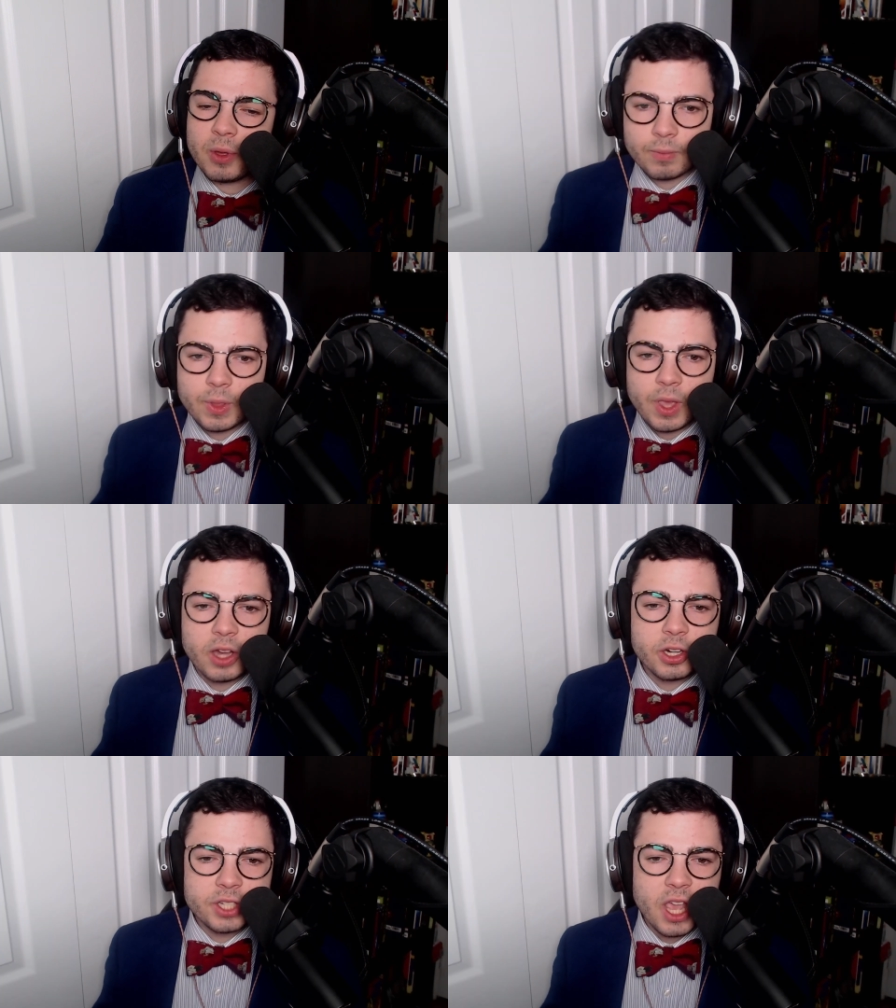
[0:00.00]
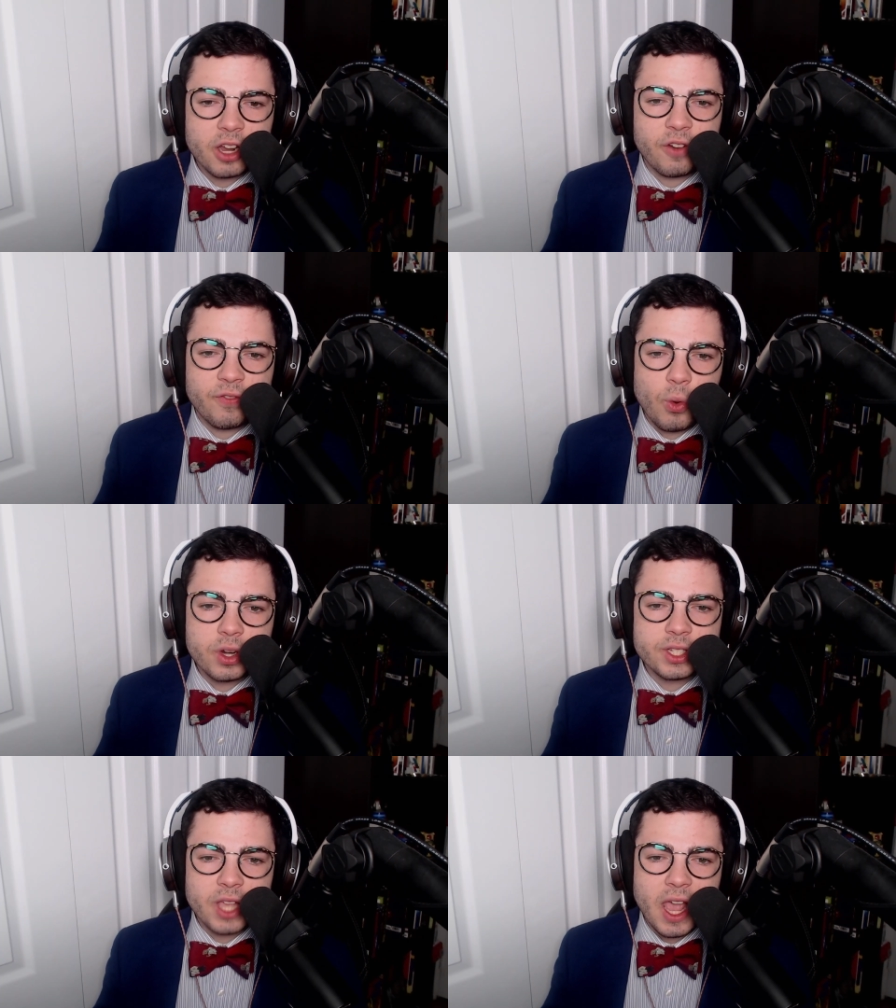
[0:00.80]
The Undertaker
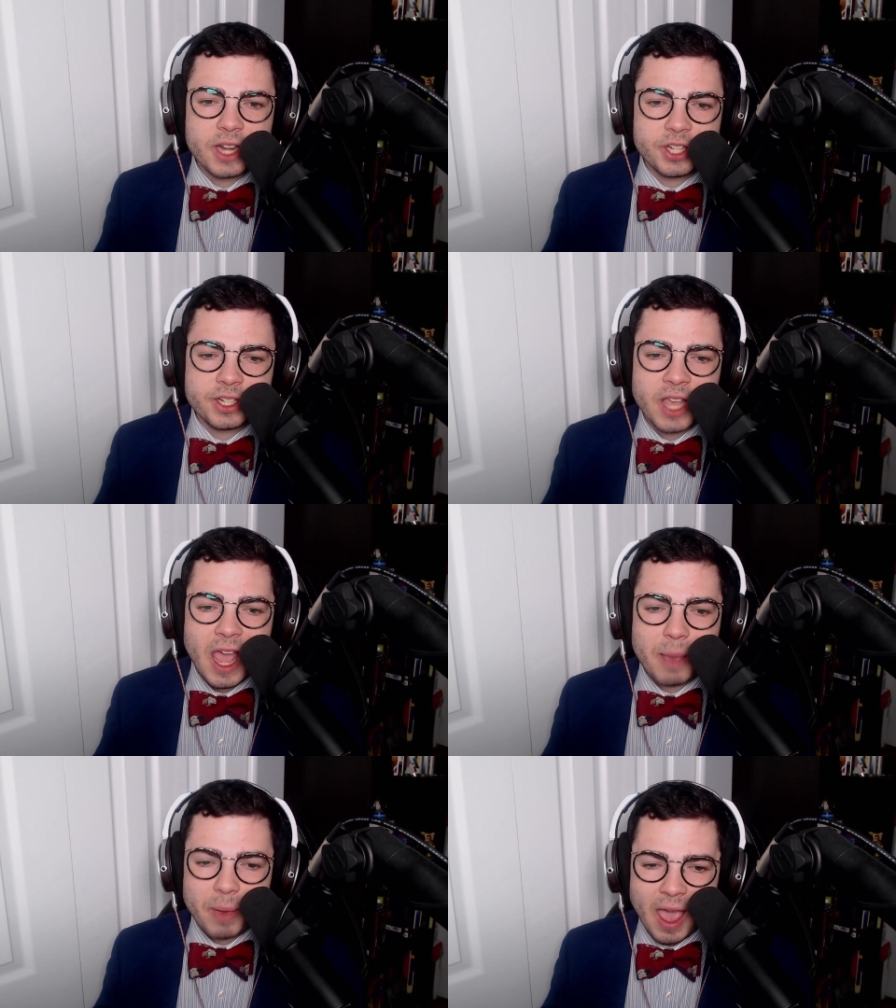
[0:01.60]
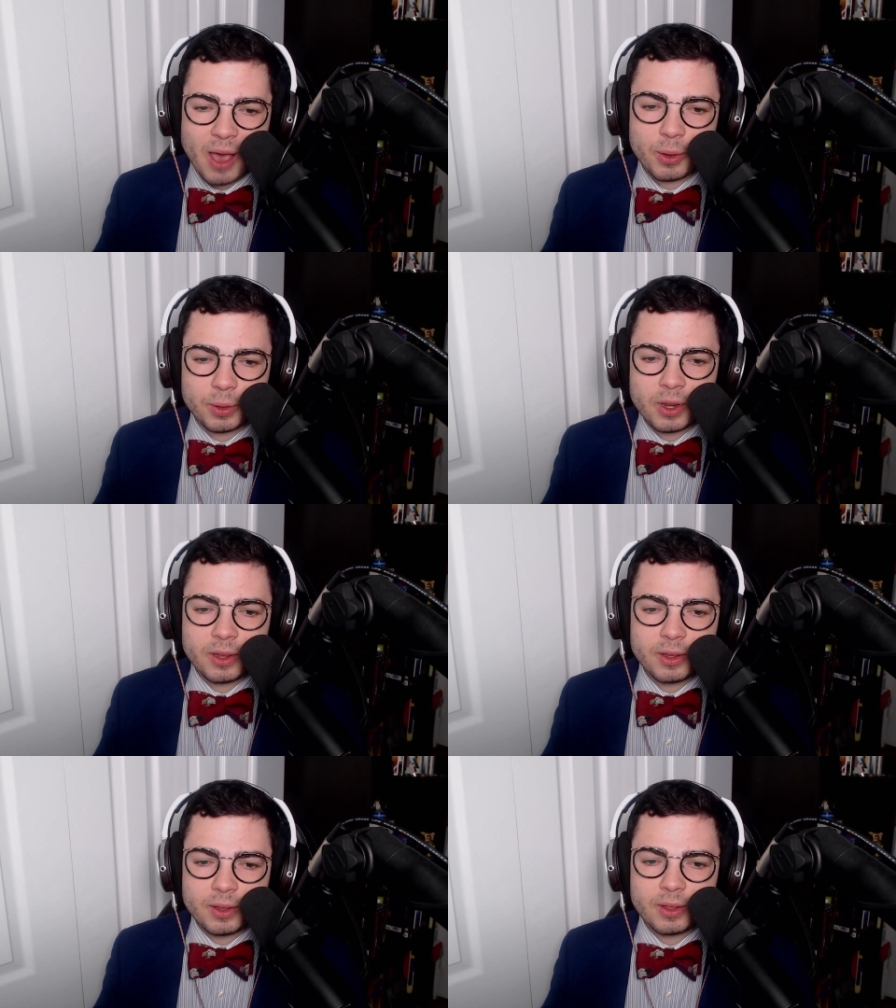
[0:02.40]
forced Edge to tap out.
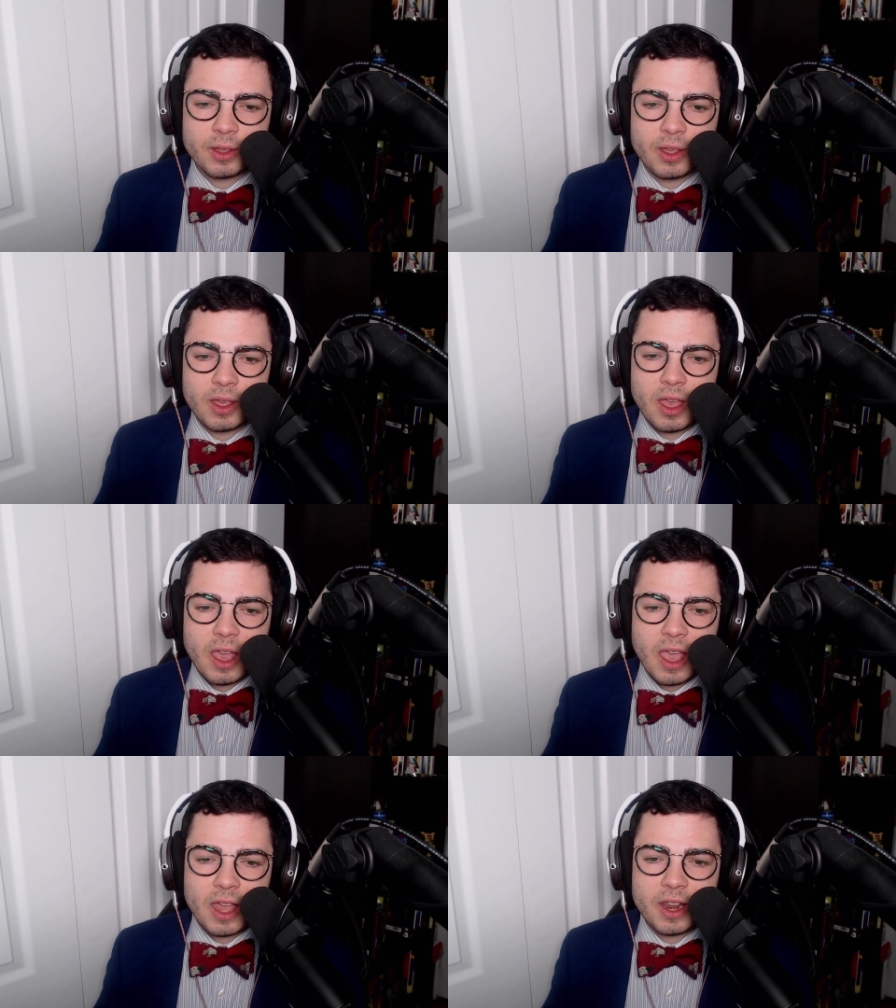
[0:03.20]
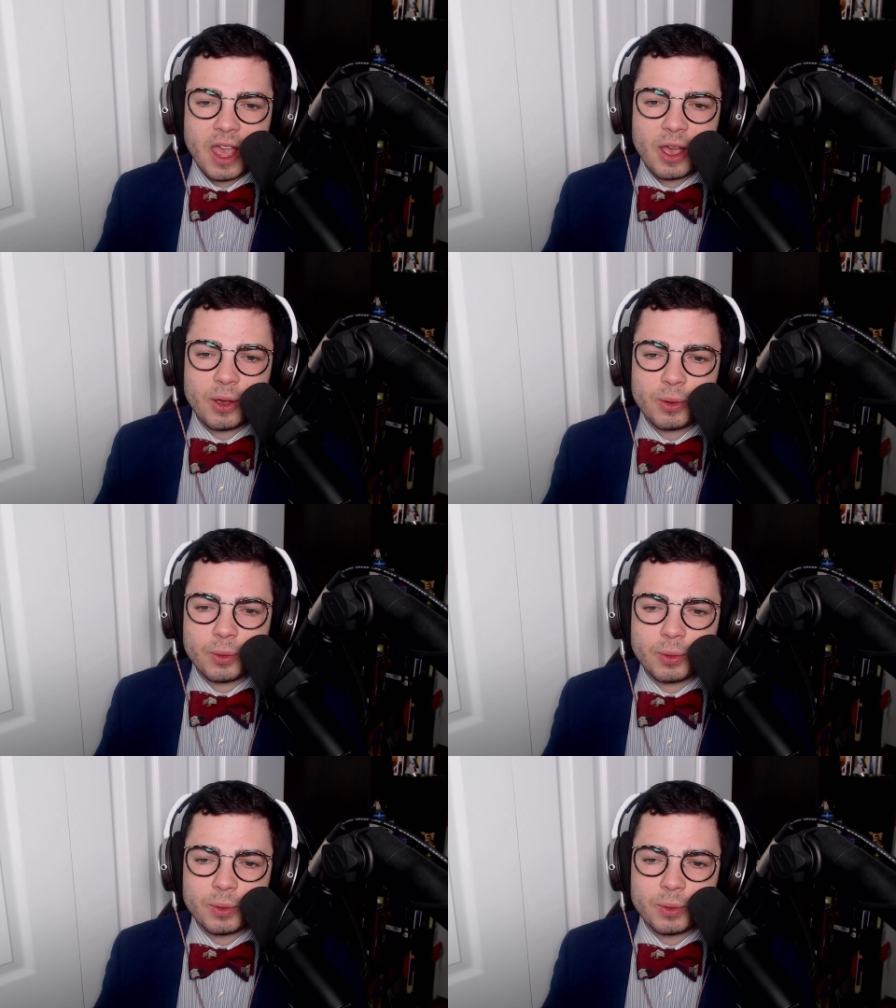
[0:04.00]
And now,